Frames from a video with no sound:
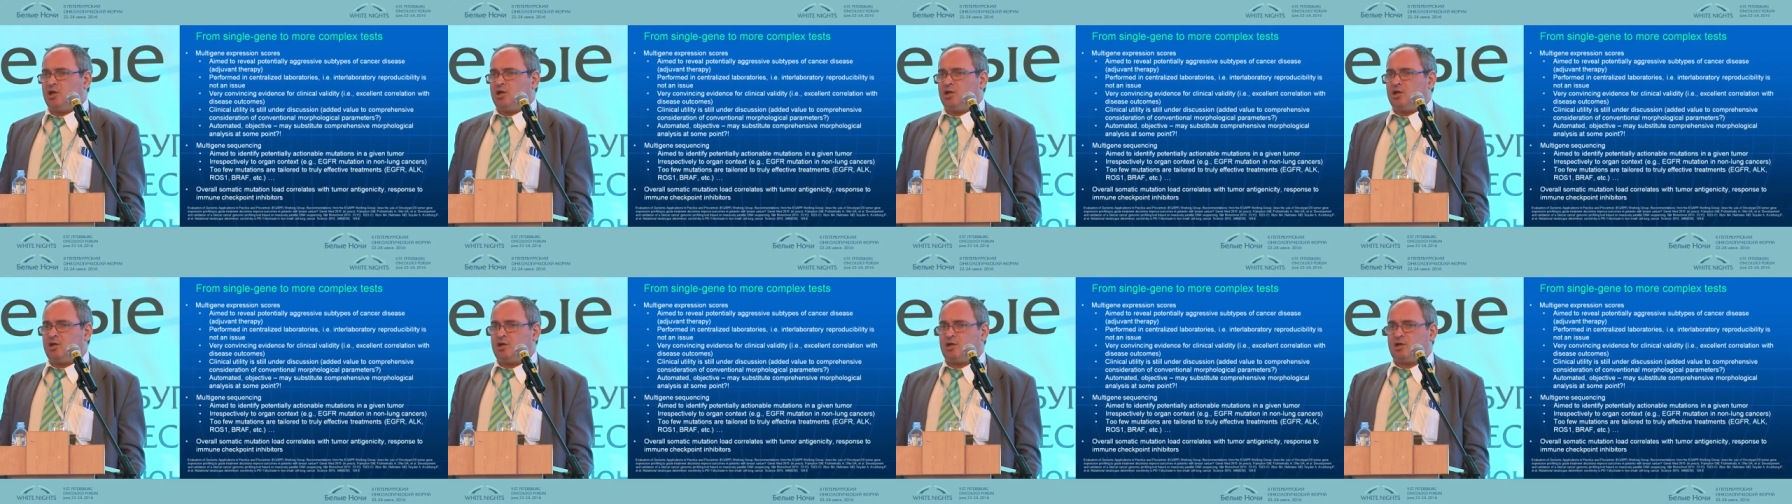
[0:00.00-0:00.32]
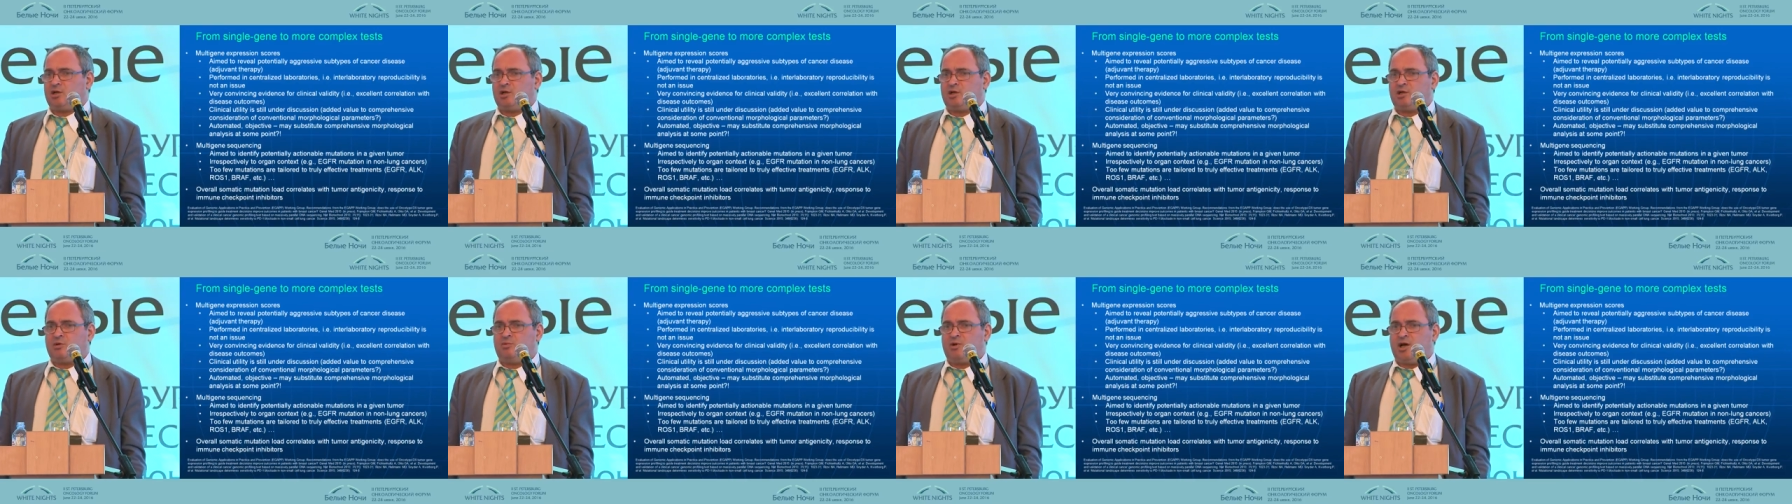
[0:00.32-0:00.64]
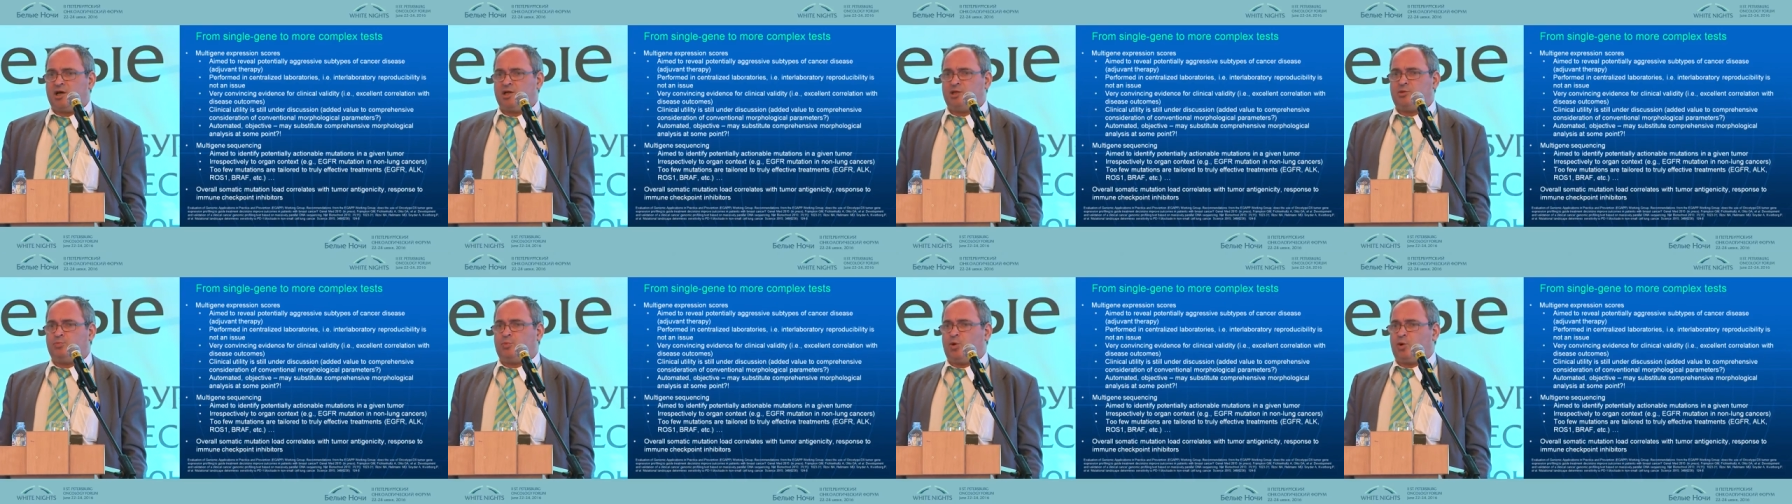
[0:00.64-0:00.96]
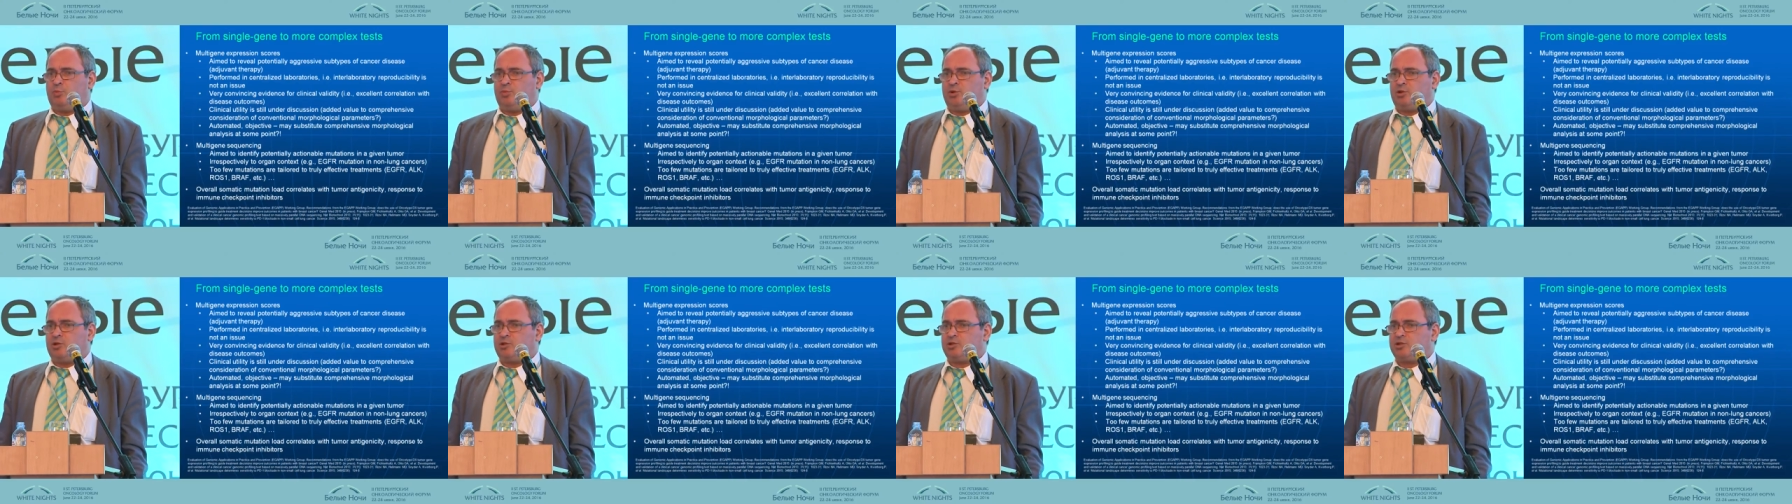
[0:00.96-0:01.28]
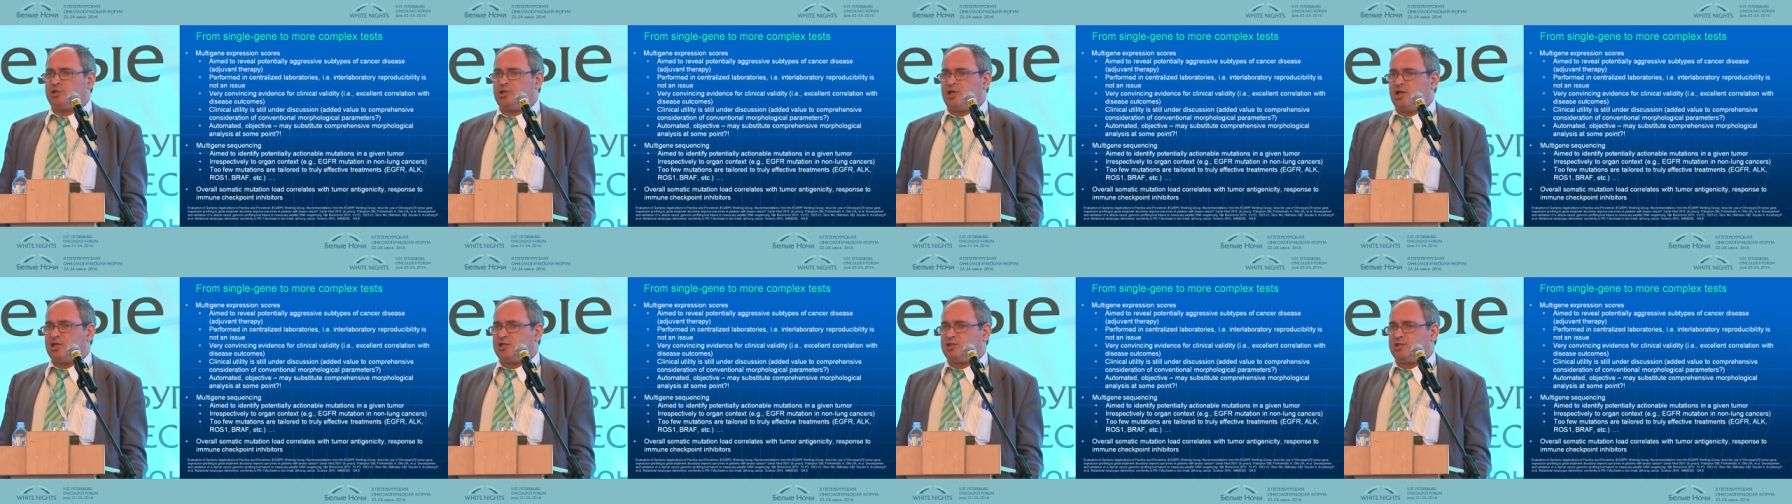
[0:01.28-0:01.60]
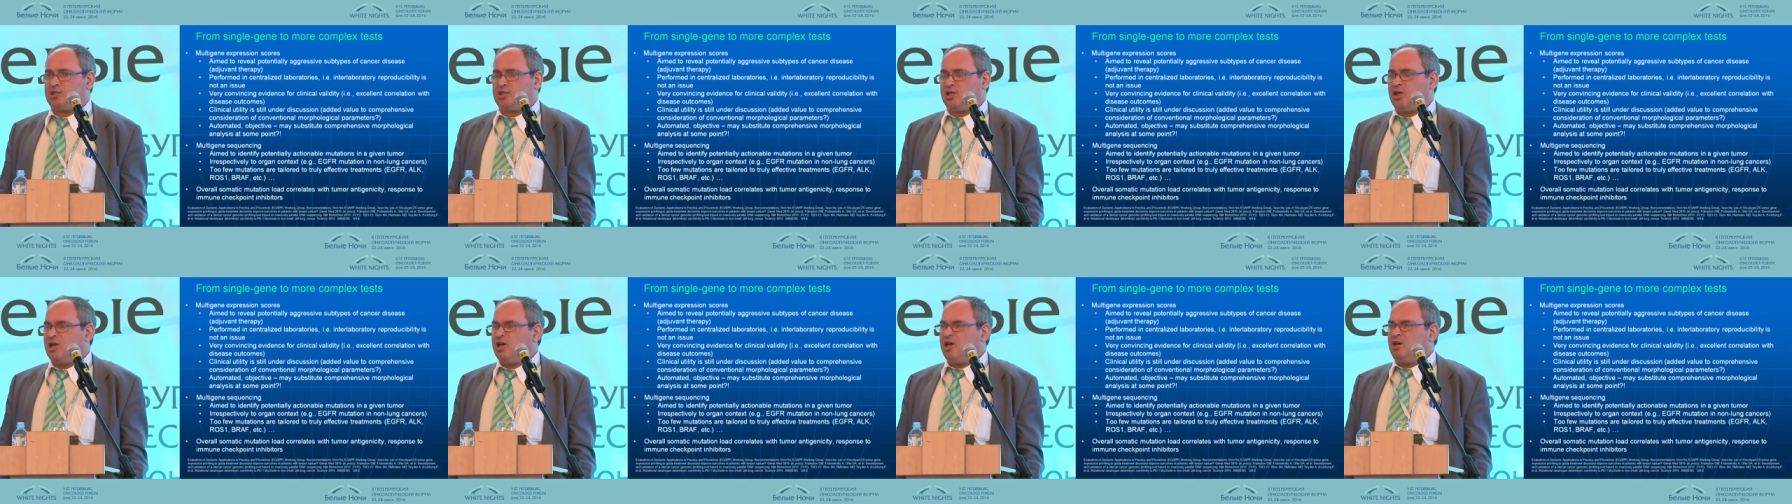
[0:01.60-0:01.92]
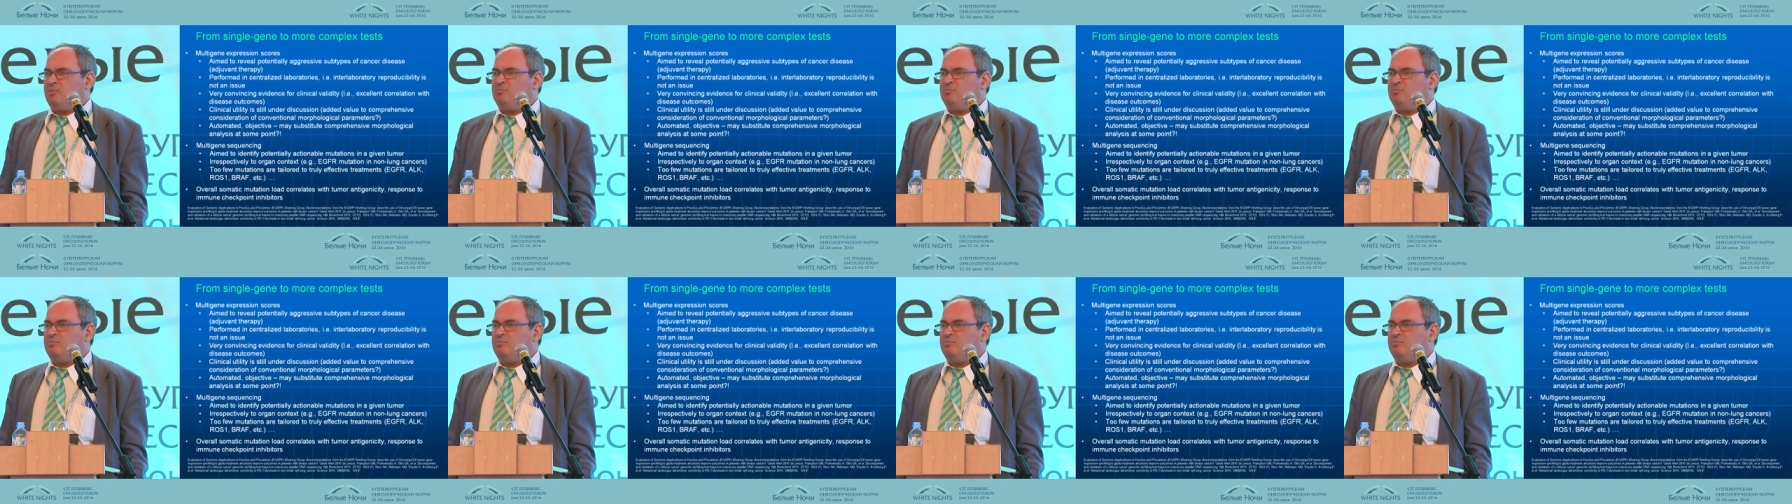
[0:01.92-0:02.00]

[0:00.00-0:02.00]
uh, quite popular tests.